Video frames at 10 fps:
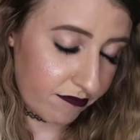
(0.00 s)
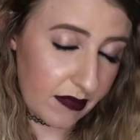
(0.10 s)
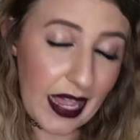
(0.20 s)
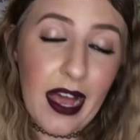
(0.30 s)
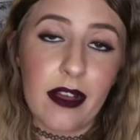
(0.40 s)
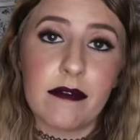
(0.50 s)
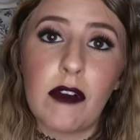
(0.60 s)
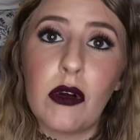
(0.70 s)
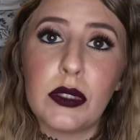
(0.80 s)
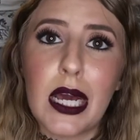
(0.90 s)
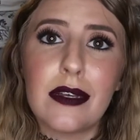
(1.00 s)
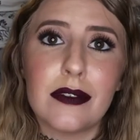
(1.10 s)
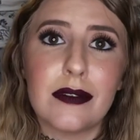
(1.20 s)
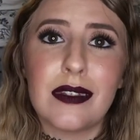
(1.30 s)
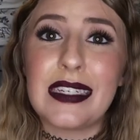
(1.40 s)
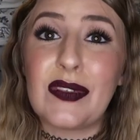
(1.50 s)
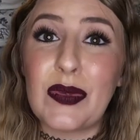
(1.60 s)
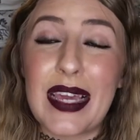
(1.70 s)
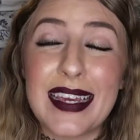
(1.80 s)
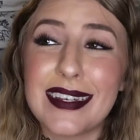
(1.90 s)
yeah, hotels, if you
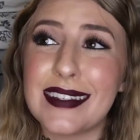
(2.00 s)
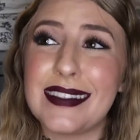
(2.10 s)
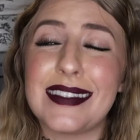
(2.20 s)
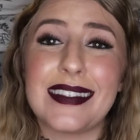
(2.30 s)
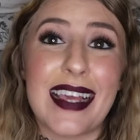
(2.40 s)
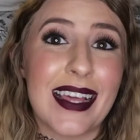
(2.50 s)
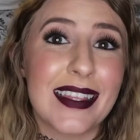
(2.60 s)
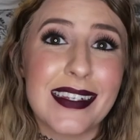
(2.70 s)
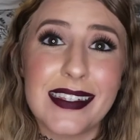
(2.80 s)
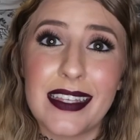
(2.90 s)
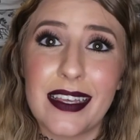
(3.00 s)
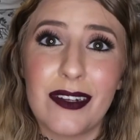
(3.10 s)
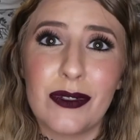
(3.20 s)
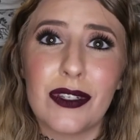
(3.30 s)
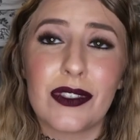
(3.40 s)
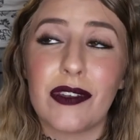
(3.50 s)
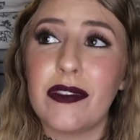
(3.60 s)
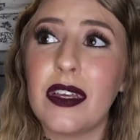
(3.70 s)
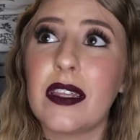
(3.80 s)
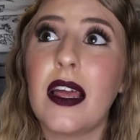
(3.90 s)
can, stay at the Disneyland hotels. If
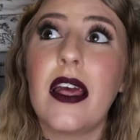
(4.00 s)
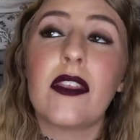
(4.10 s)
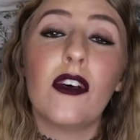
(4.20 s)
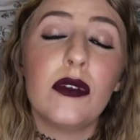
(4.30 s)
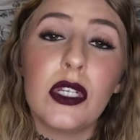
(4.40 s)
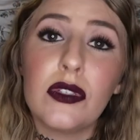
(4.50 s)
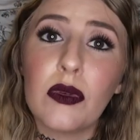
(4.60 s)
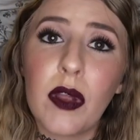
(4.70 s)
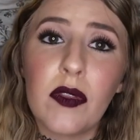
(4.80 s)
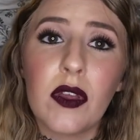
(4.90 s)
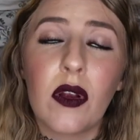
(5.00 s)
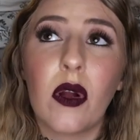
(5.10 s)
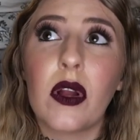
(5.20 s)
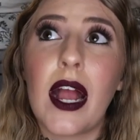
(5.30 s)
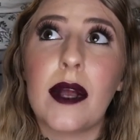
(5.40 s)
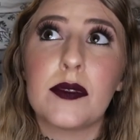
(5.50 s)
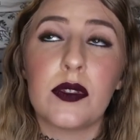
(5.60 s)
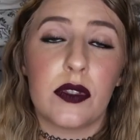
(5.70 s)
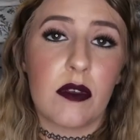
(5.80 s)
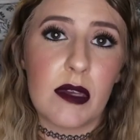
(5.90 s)
not, the hotels around there are
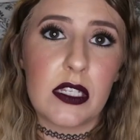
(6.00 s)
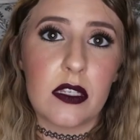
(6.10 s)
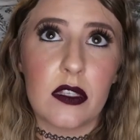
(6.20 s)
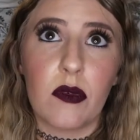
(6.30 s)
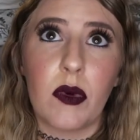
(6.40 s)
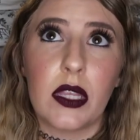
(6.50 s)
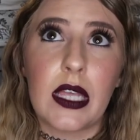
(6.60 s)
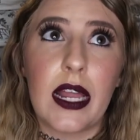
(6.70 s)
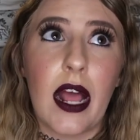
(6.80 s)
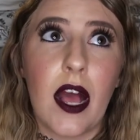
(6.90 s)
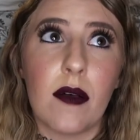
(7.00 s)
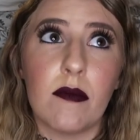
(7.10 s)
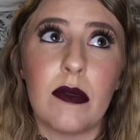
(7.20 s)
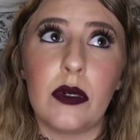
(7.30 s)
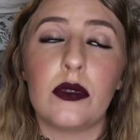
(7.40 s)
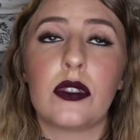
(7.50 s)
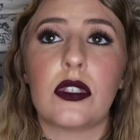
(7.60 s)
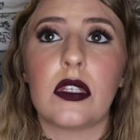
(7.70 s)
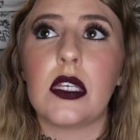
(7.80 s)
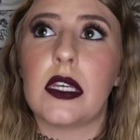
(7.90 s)
absolutely amazing. The one that um,
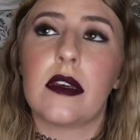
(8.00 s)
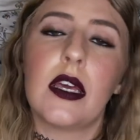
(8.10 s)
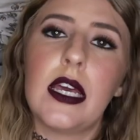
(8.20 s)
most like